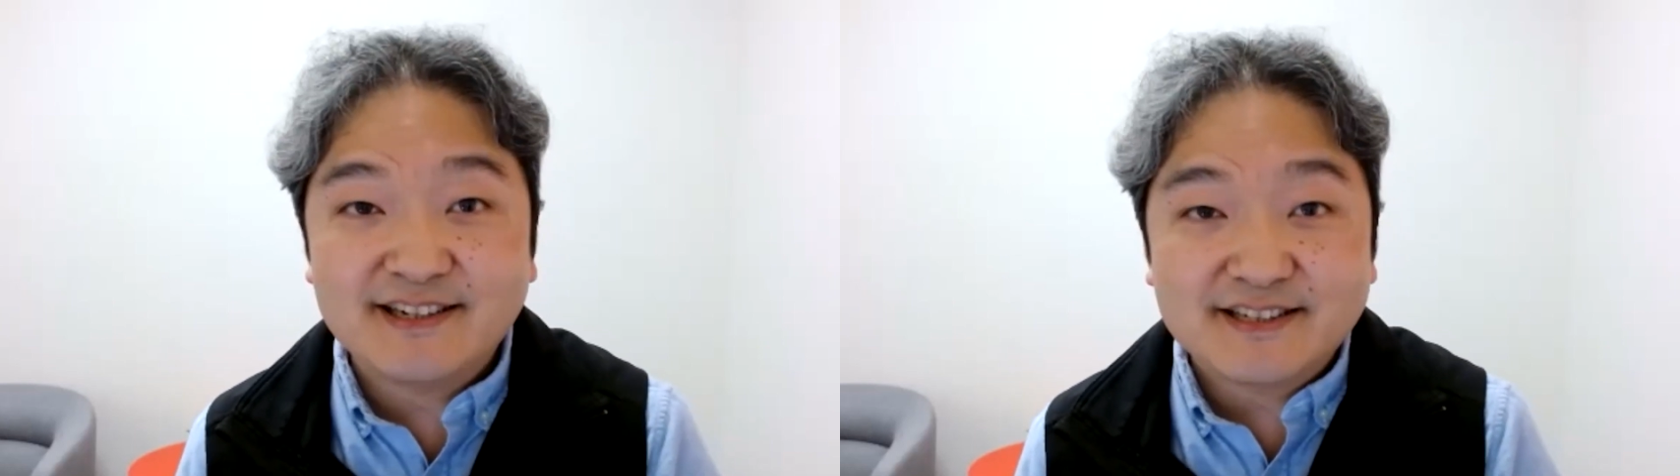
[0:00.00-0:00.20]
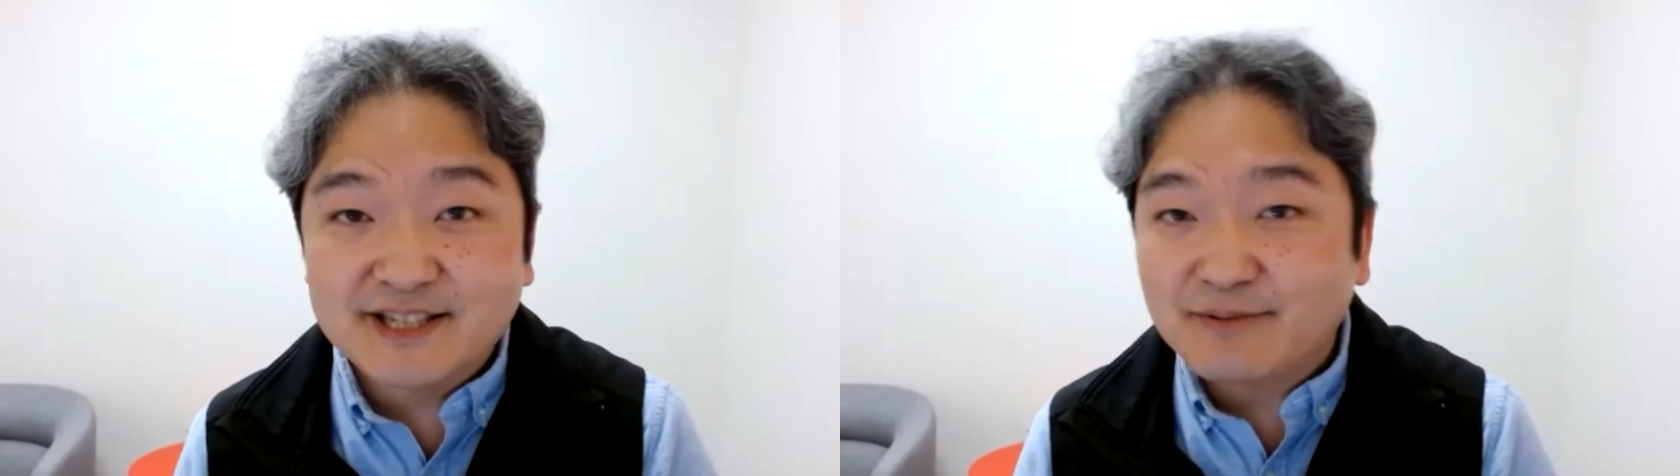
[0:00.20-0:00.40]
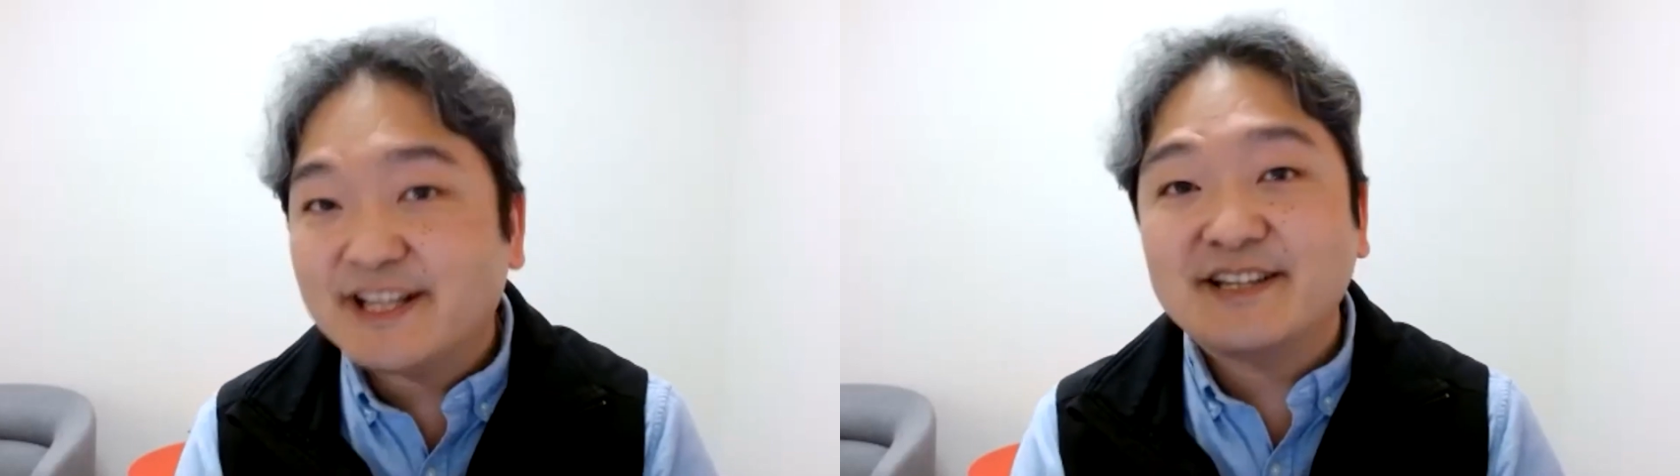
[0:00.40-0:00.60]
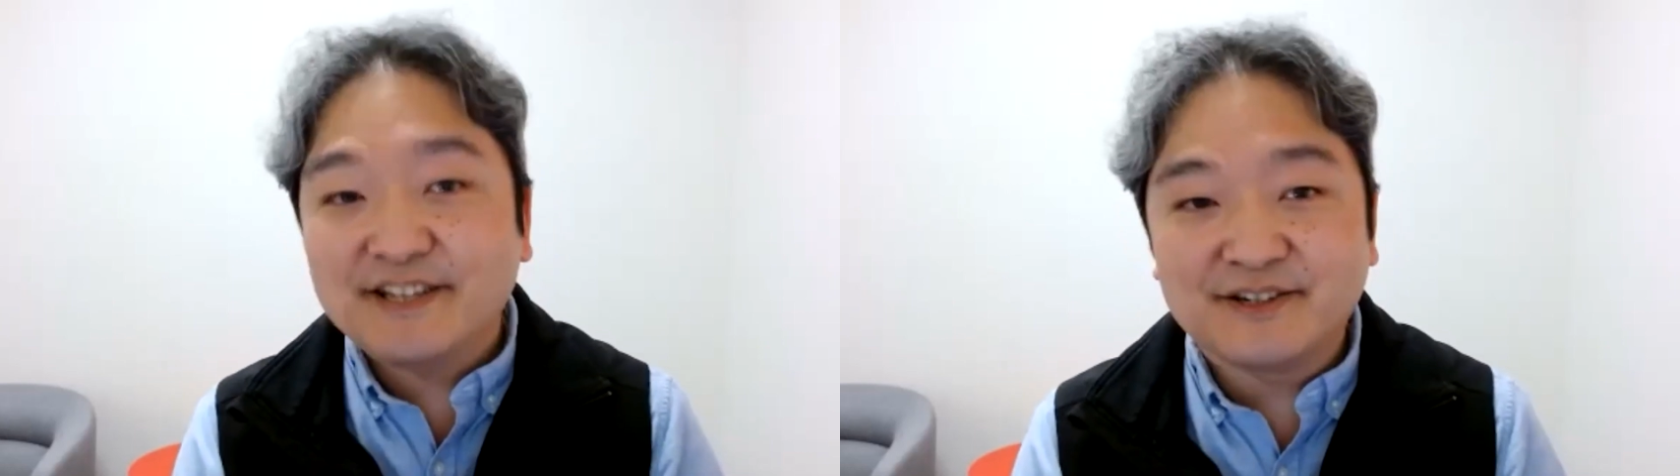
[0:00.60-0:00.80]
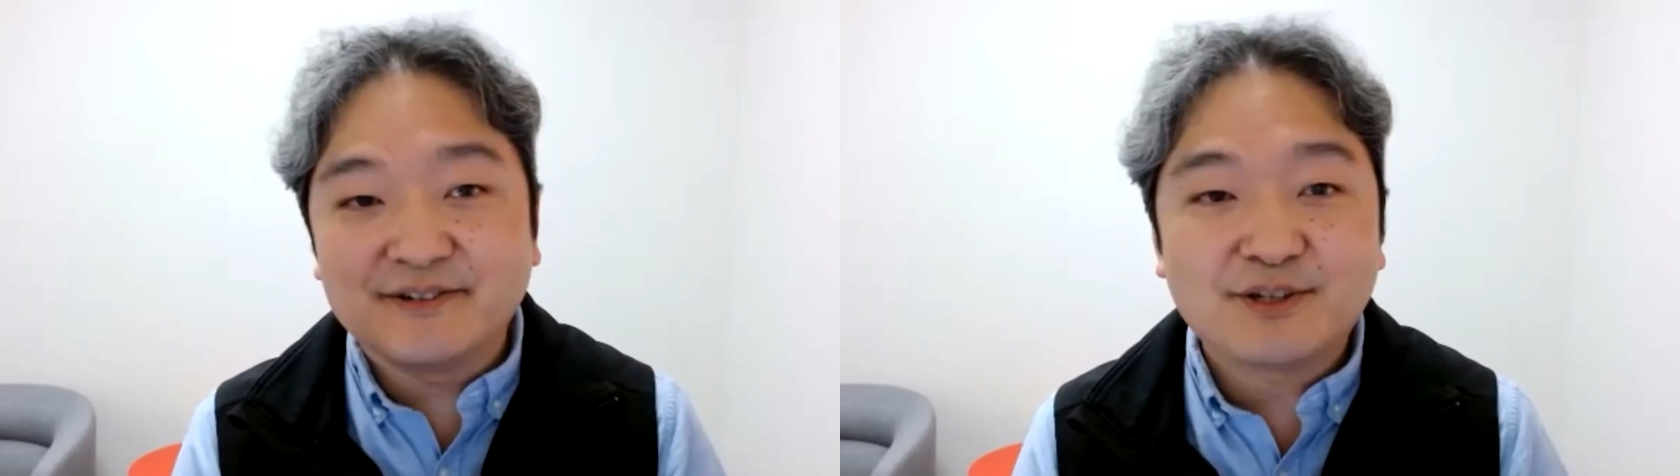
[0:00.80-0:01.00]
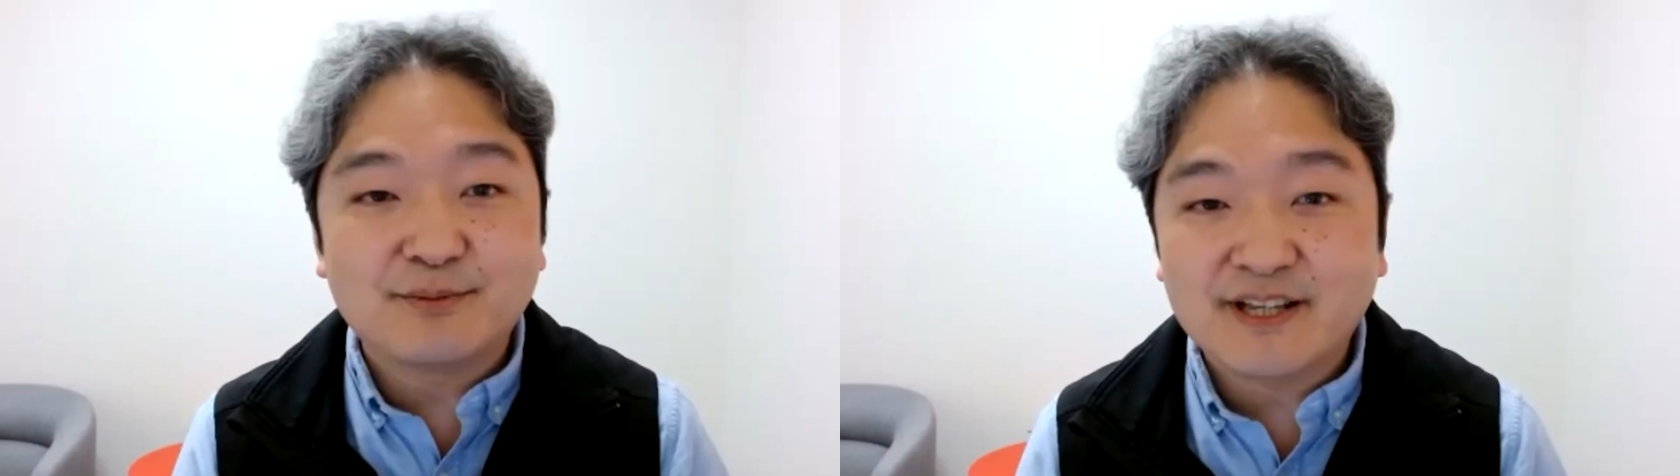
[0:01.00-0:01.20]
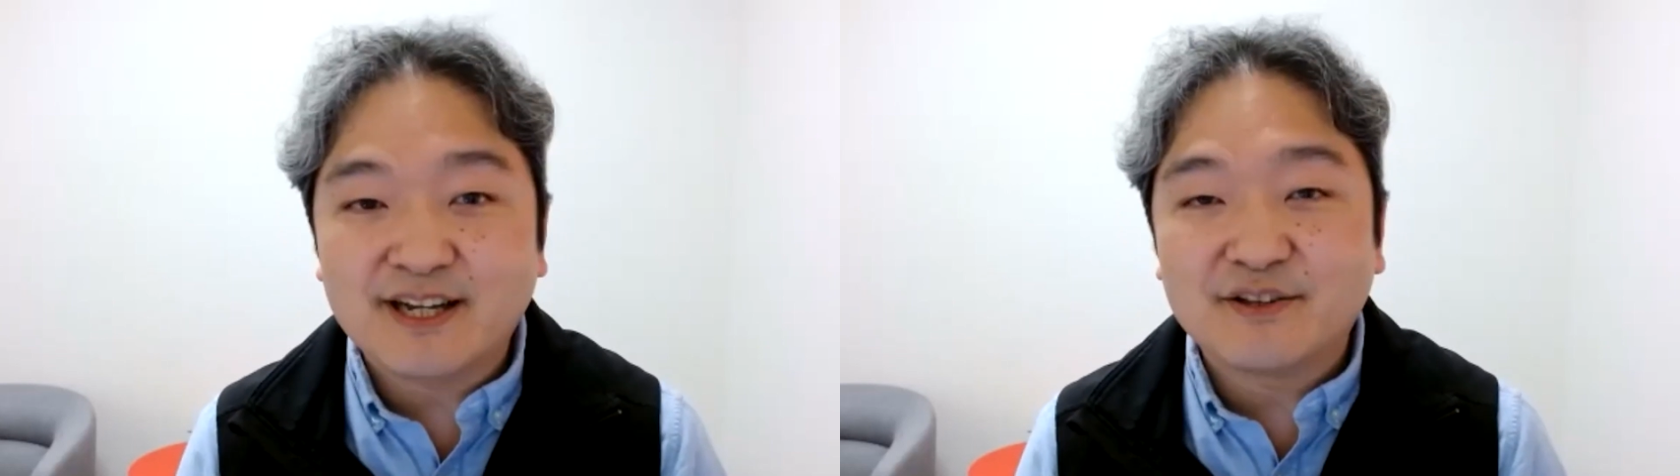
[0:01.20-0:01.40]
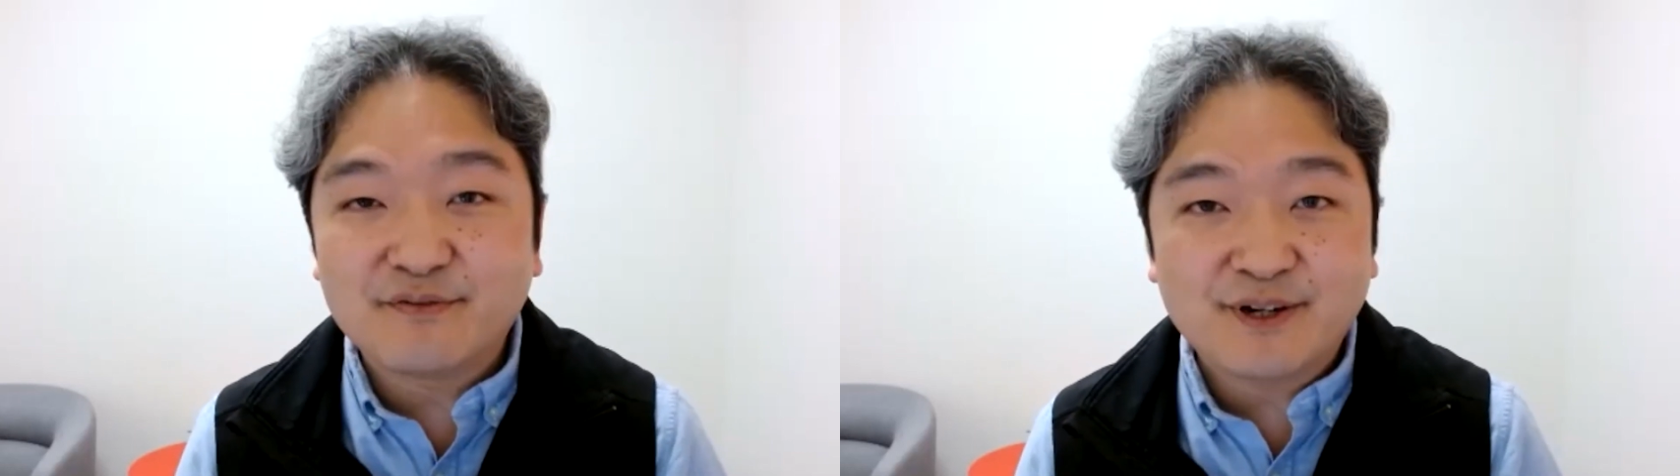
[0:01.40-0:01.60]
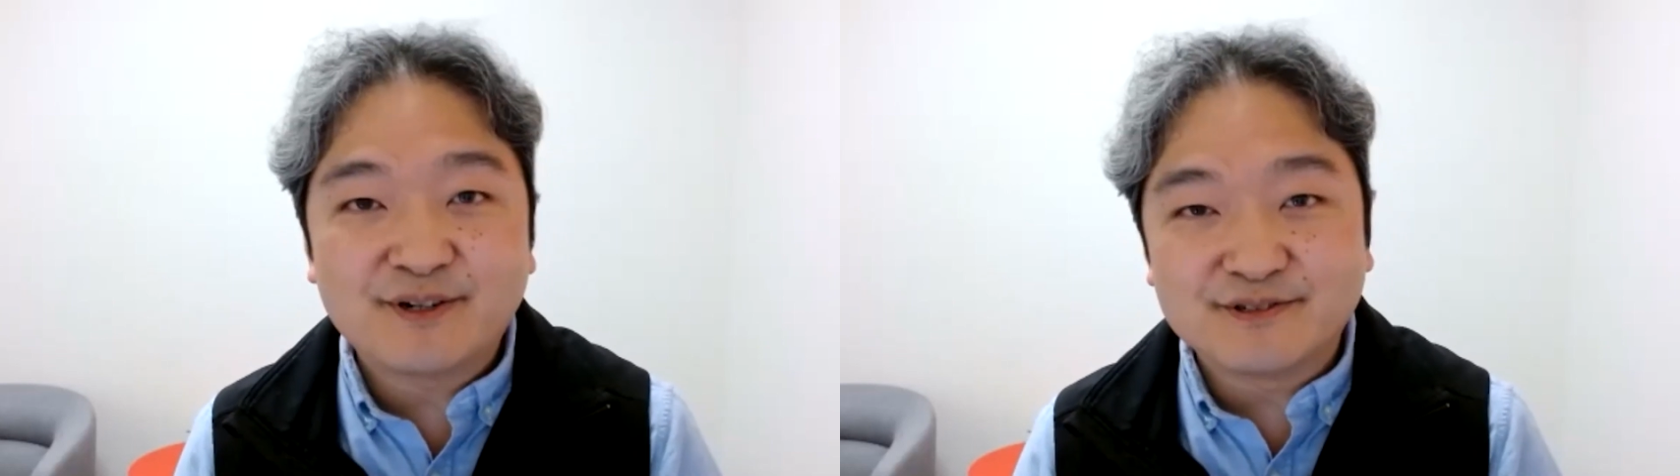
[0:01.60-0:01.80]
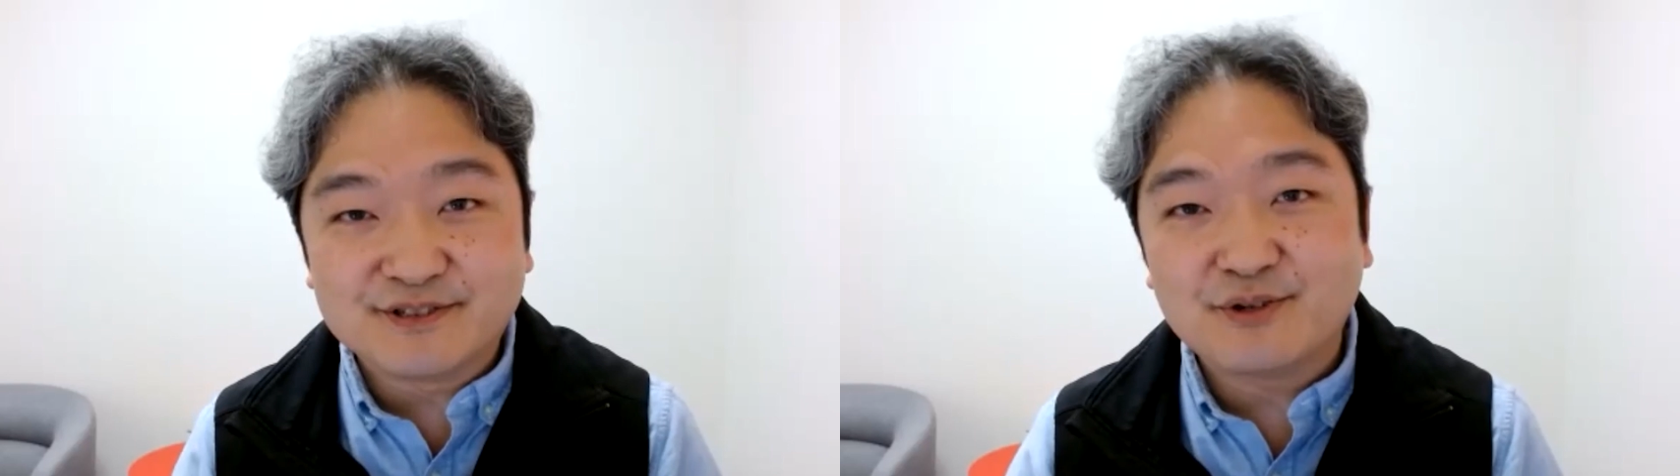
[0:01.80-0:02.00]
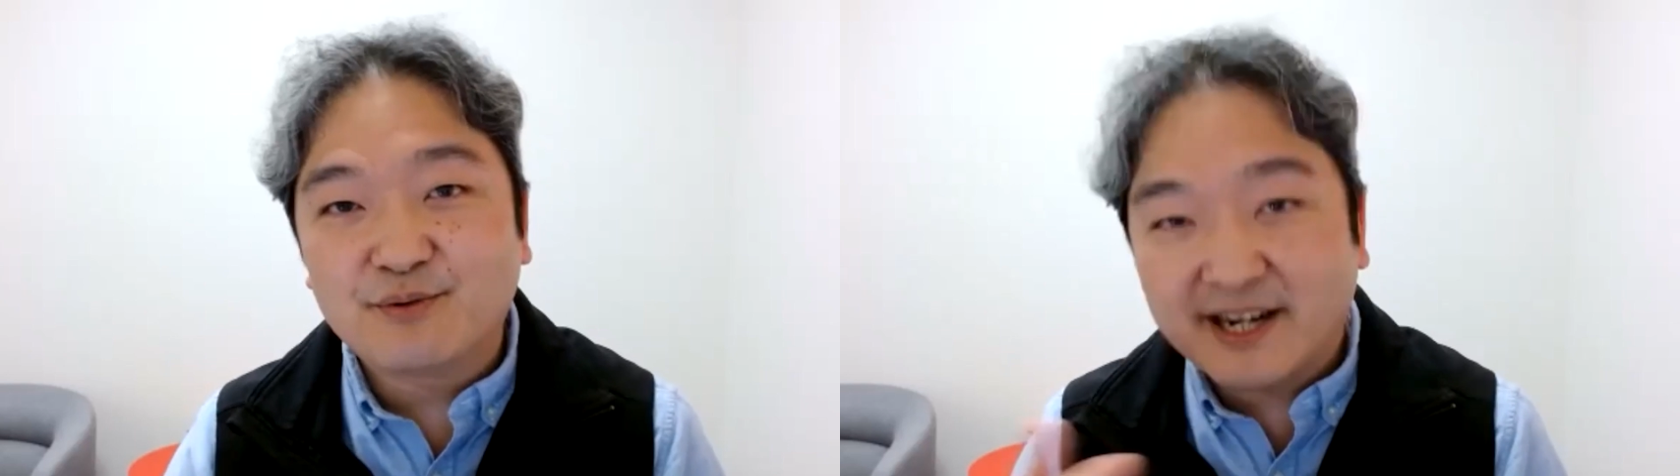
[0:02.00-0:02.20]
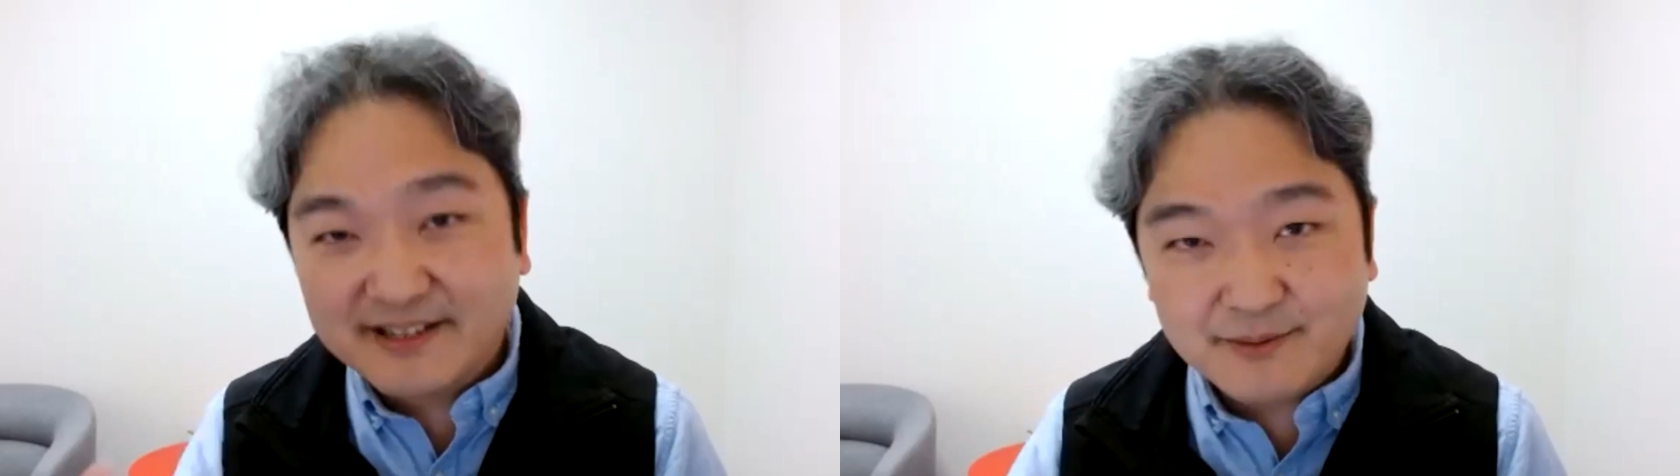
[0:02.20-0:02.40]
someone like you to be on the phone to walk